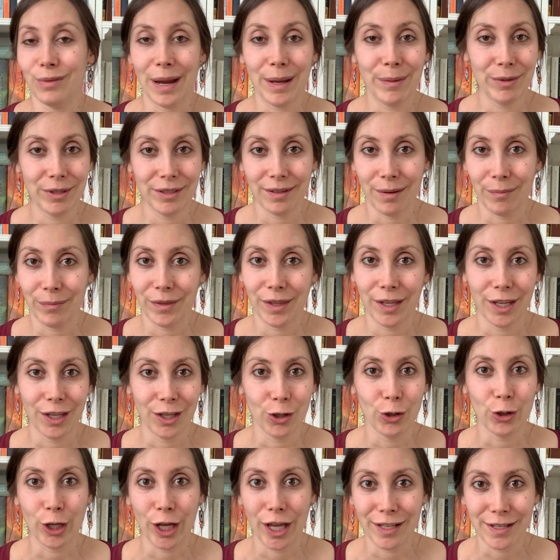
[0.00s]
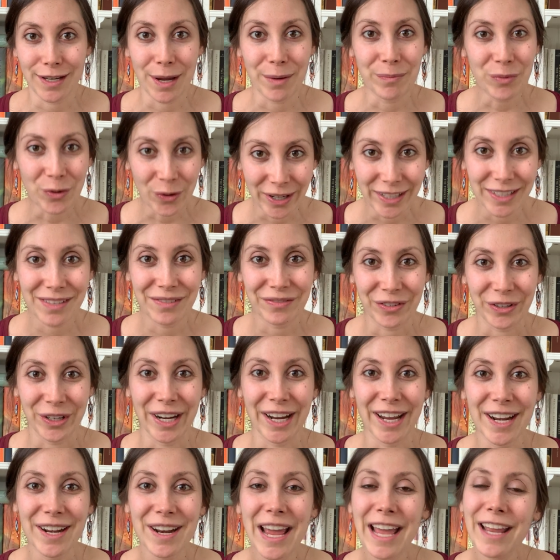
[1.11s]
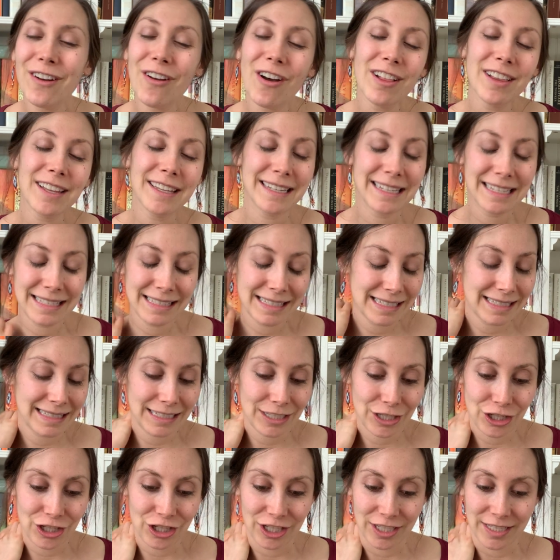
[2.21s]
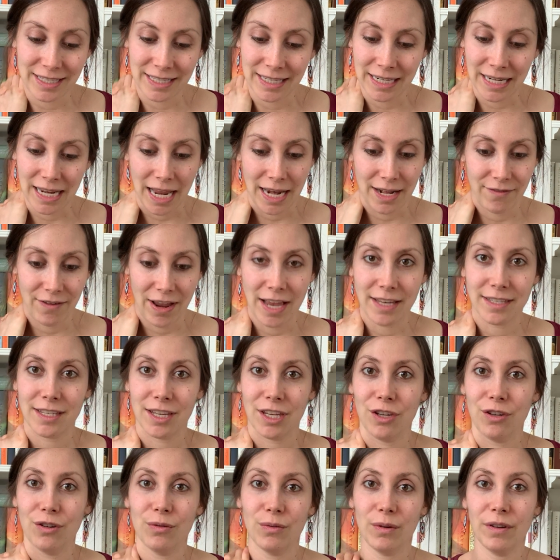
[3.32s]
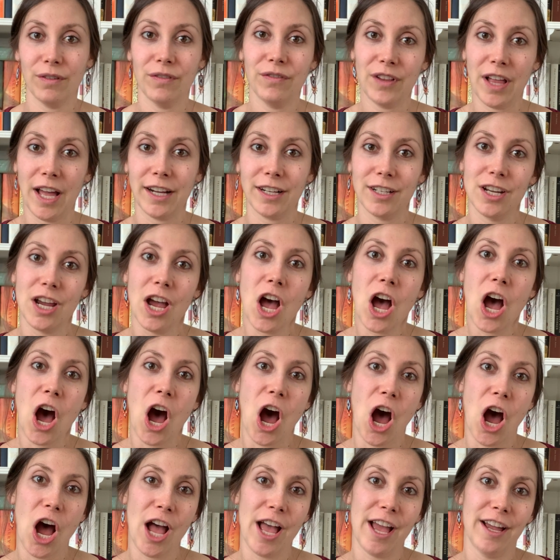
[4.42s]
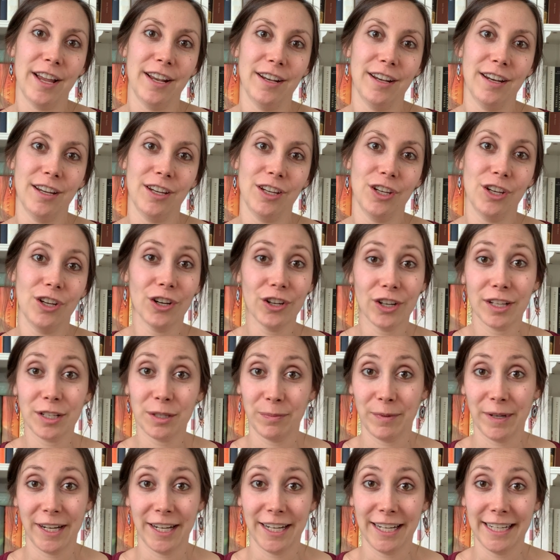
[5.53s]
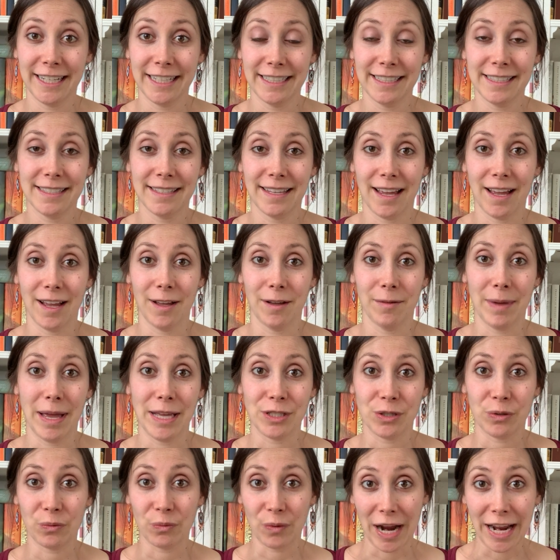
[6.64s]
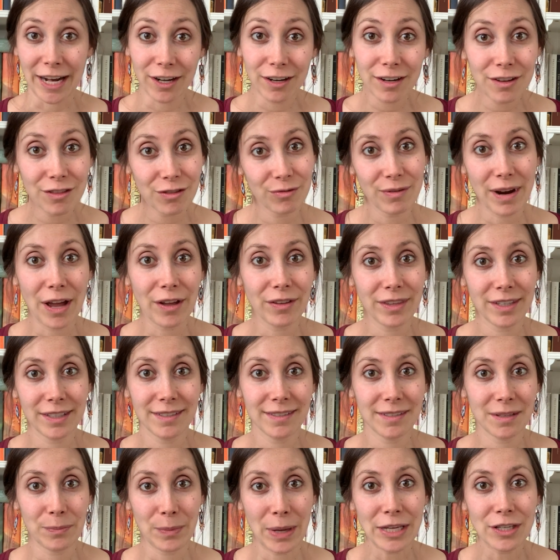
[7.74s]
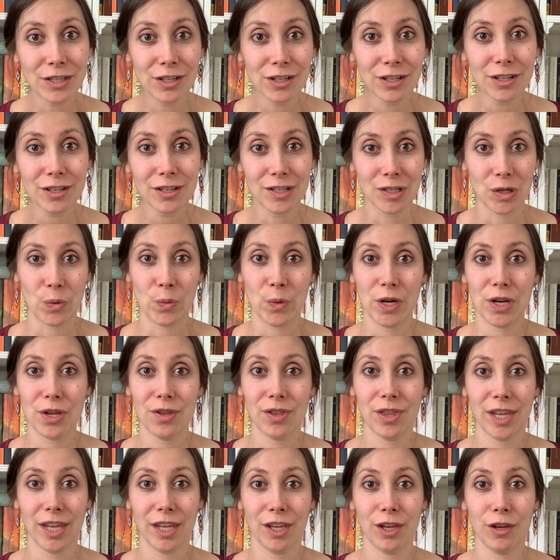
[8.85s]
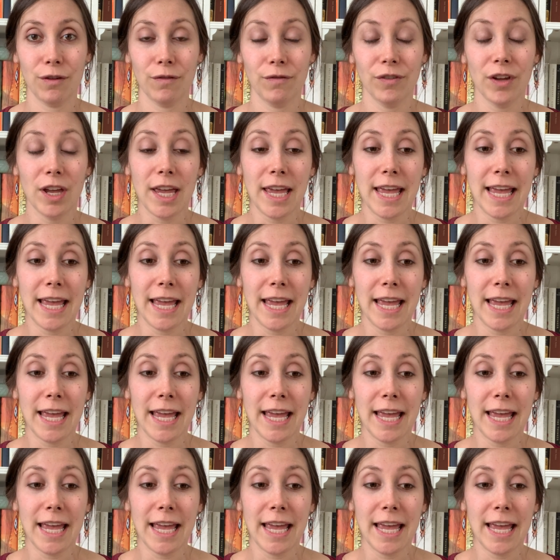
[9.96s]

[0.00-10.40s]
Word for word: write me something, you'll get 10 points for it. And all it is, is it's just kind of asking you to reflect on your experience um, as a writer throughout this semester. So what do you think you've